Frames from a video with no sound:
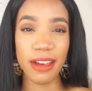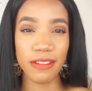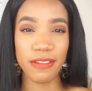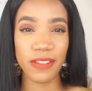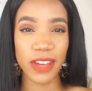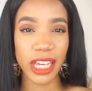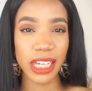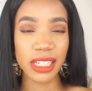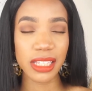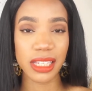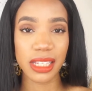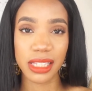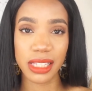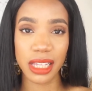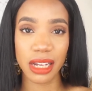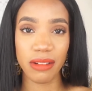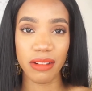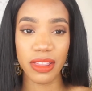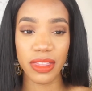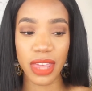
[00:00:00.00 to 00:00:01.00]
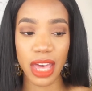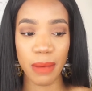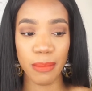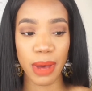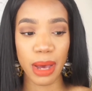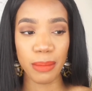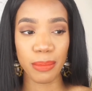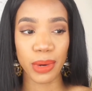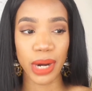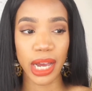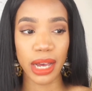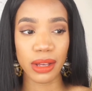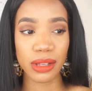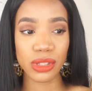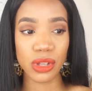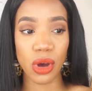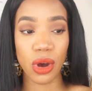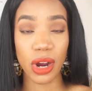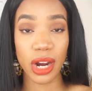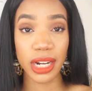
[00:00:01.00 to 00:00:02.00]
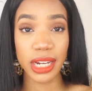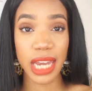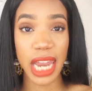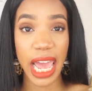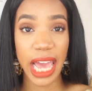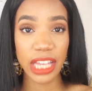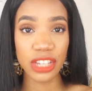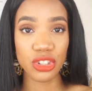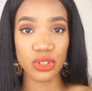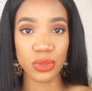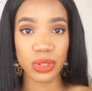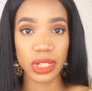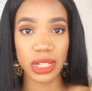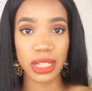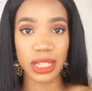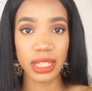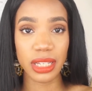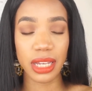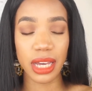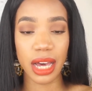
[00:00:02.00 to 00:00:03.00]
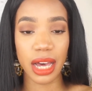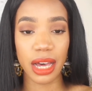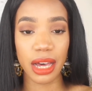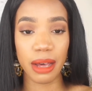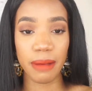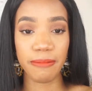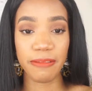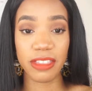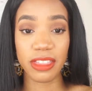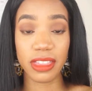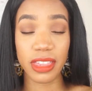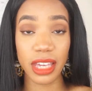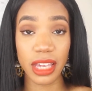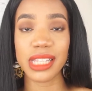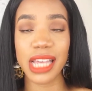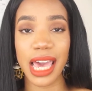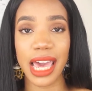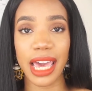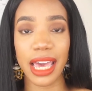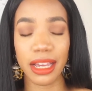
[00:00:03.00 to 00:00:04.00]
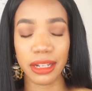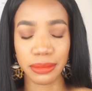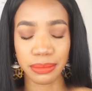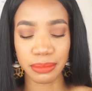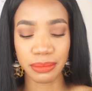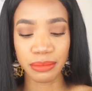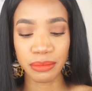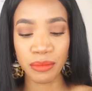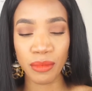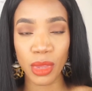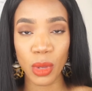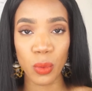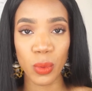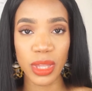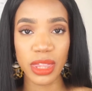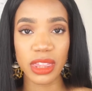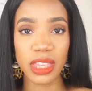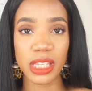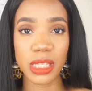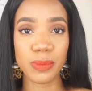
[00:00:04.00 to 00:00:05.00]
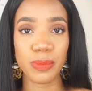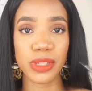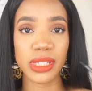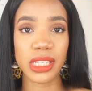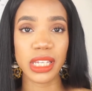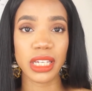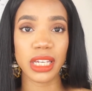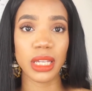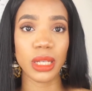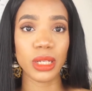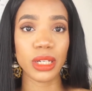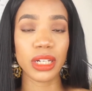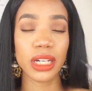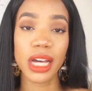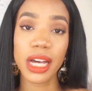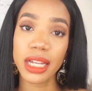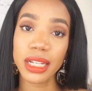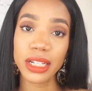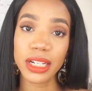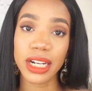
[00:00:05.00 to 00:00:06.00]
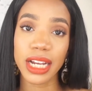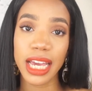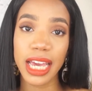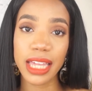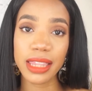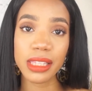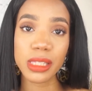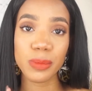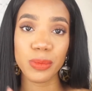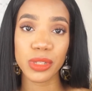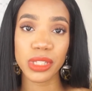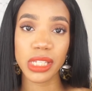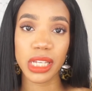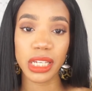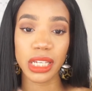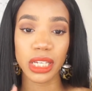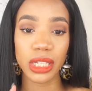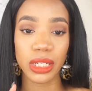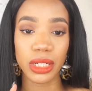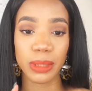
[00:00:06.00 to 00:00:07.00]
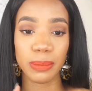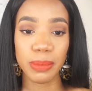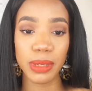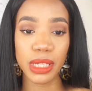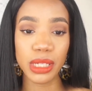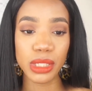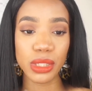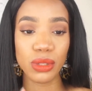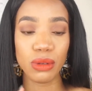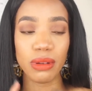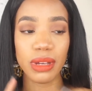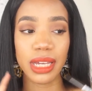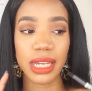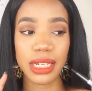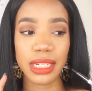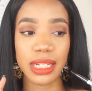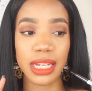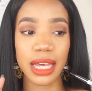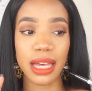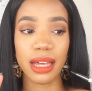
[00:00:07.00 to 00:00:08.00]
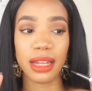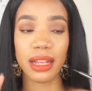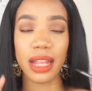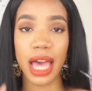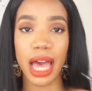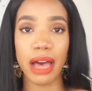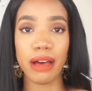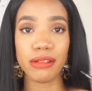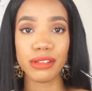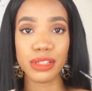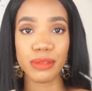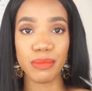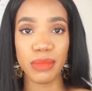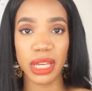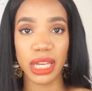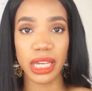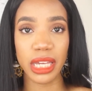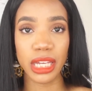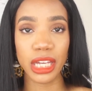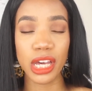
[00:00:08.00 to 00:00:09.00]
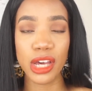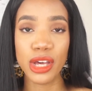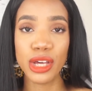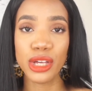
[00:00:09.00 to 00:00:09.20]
face, considering that my brows are naturally thick. And with this particular color and this particular pencil, it allows me